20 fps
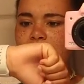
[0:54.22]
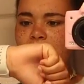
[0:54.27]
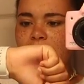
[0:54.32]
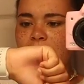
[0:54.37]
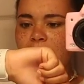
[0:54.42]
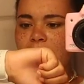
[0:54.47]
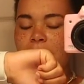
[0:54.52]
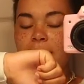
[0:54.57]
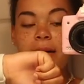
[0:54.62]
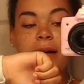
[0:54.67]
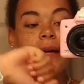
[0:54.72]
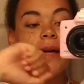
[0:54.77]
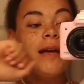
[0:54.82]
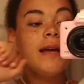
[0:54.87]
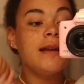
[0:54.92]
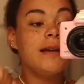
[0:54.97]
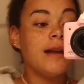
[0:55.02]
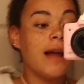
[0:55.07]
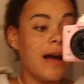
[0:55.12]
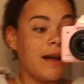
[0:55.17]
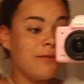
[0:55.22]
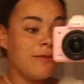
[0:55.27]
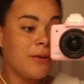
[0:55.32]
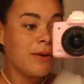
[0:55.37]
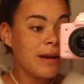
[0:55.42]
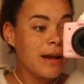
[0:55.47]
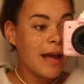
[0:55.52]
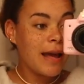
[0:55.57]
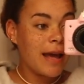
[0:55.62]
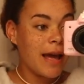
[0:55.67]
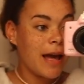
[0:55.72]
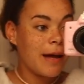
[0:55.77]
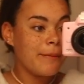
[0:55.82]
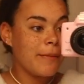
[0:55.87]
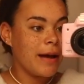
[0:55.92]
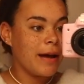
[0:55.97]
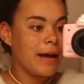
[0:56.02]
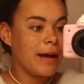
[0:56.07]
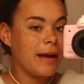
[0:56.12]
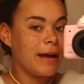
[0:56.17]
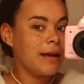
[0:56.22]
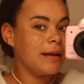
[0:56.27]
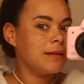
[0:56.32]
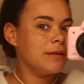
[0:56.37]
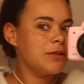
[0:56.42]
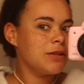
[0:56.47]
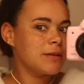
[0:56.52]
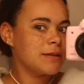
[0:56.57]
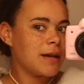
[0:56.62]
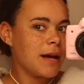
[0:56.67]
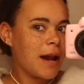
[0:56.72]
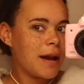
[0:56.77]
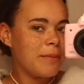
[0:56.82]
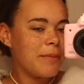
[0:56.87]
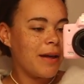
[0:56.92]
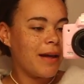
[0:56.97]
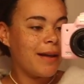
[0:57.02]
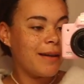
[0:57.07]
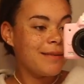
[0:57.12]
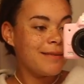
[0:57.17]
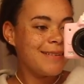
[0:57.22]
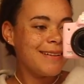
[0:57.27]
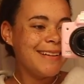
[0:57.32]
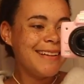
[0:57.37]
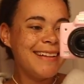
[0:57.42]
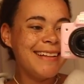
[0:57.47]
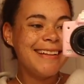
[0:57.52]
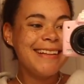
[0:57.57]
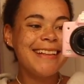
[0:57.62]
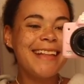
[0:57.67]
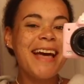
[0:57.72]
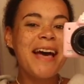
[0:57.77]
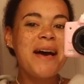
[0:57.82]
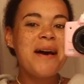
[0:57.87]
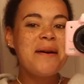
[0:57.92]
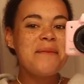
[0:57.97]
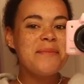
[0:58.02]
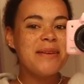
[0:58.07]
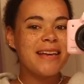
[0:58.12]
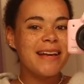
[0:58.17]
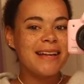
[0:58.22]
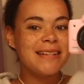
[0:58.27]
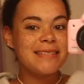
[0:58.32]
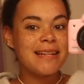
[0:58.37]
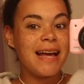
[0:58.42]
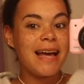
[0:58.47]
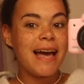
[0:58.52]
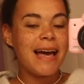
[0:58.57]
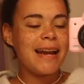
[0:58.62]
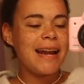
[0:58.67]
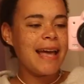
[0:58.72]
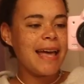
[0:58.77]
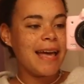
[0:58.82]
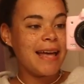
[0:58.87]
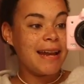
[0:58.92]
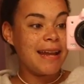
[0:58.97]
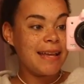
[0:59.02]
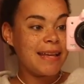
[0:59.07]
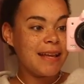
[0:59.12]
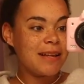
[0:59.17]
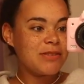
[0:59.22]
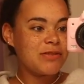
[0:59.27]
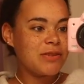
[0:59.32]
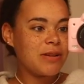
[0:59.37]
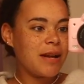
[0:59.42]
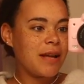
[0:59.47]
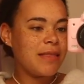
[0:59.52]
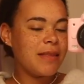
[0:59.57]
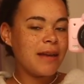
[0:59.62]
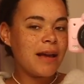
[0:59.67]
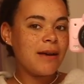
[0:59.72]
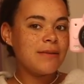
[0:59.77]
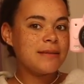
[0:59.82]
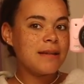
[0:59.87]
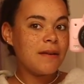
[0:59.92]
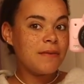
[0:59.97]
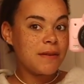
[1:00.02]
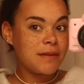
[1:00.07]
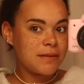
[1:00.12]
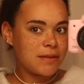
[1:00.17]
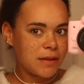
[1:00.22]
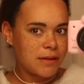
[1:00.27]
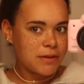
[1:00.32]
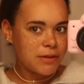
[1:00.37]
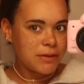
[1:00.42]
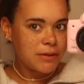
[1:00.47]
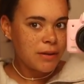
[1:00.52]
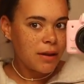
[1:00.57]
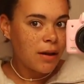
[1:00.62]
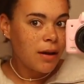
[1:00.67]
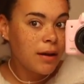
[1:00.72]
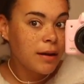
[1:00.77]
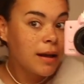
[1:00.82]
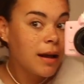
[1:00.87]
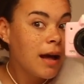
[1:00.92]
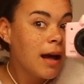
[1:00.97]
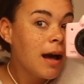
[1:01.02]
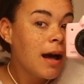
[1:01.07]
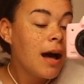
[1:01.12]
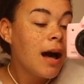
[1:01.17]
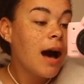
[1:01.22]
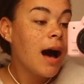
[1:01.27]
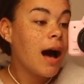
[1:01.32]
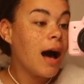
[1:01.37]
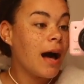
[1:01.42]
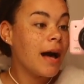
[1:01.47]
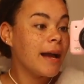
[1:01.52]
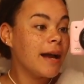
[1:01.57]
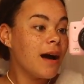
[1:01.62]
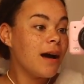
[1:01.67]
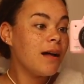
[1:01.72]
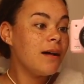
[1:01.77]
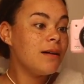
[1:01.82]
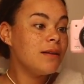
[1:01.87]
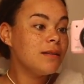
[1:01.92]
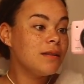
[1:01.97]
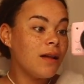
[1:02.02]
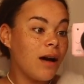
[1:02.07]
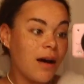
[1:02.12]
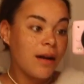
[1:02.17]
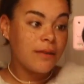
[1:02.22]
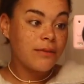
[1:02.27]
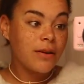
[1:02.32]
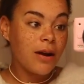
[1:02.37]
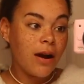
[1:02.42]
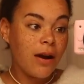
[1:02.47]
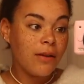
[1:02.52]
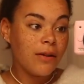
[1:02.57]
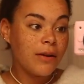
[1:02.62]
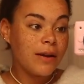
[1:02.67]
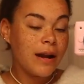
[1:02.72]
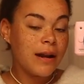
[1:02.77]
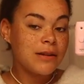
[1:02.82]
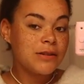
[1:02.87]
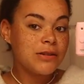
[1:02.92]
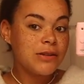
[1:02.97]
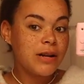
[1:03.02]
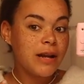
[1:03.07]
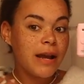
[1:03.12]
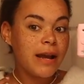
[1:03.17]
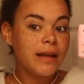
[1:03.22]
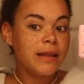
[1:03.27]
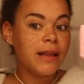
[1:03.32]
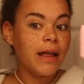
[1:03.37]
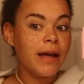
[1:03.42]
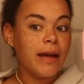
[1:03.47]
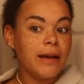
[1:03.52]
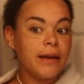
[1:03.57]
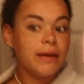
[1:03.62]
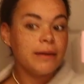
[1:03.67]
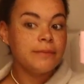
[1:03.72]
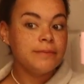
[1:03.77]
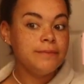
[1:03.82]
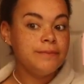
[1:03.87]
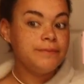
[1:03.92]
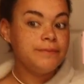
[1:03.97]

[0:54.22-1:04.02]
9:40 a.m. I just got out of bed because I had a headache yesterday. I think I was out in the sun too long. I got a lot of color yesterday, like